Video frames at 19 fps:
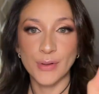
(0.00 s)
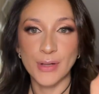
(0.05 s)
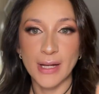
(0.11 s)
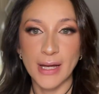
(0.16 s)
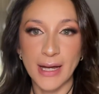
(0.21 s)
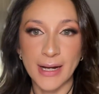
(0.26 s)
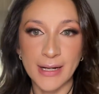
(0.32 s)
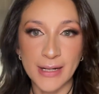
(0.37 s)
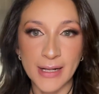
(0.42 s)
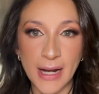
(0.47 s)

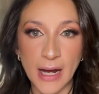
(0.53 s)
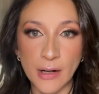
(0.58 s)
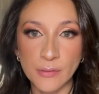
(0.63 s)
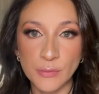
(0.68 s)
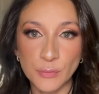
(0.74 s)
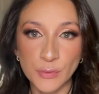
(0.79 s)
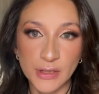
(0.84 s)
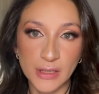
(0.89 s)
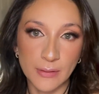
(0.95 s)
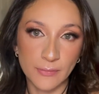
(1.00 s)
And now
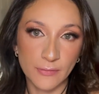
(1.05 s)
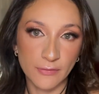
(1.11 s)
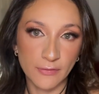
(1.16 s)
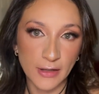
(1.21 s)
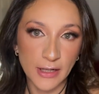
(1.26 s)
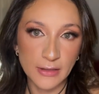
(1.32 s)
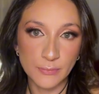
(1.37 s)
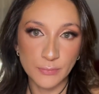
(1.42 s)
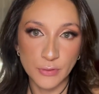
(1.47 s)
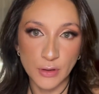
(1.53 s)
with a
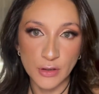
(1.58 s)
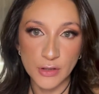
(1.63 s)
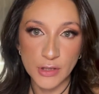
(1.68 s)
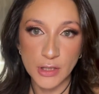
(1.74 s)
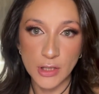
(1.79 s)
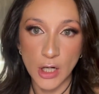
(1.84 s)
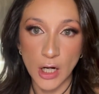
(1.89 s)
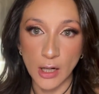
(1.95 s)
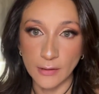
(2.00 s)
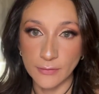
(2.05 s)
flat brush
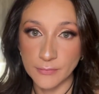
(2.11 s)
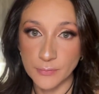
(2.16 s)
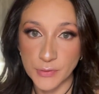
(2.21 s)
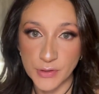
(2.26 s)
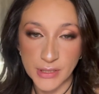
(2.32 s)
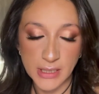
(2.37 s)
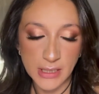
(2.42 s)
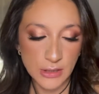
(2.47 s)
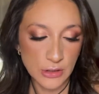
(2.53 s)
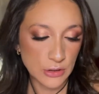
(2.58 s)
of
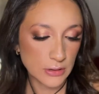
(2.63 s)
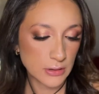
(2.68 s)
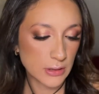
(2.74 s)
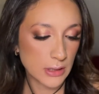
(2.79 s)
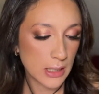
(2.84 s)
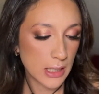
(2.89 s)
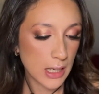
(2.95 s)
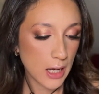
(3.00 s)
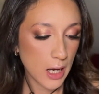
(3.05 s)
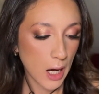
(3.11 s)
precision
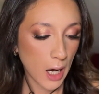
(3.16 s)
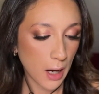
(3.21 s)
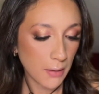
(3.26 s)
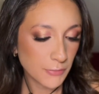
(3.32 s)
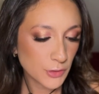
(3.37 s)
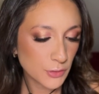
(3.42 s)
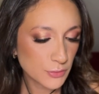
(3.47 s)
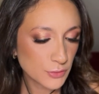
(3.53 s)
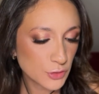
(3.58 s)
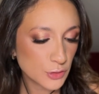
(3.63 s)
I'm
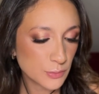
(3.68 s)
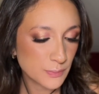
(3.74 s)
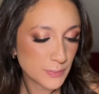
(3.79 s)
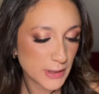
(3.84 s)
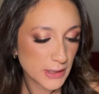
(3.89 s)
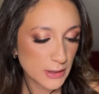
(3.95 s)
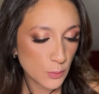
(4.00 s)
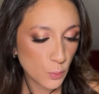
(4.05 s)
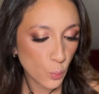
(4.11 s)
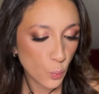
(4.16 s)
going to
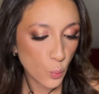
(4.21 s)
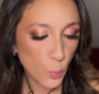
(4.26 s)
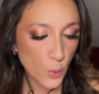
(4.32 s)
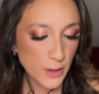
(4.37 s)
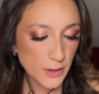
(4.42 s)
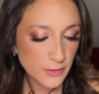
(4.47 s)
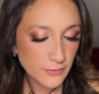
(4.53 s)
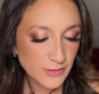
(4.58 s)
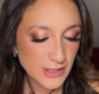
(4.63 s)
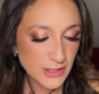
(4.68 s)
pick
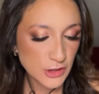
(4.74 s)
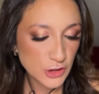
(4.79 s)
one of the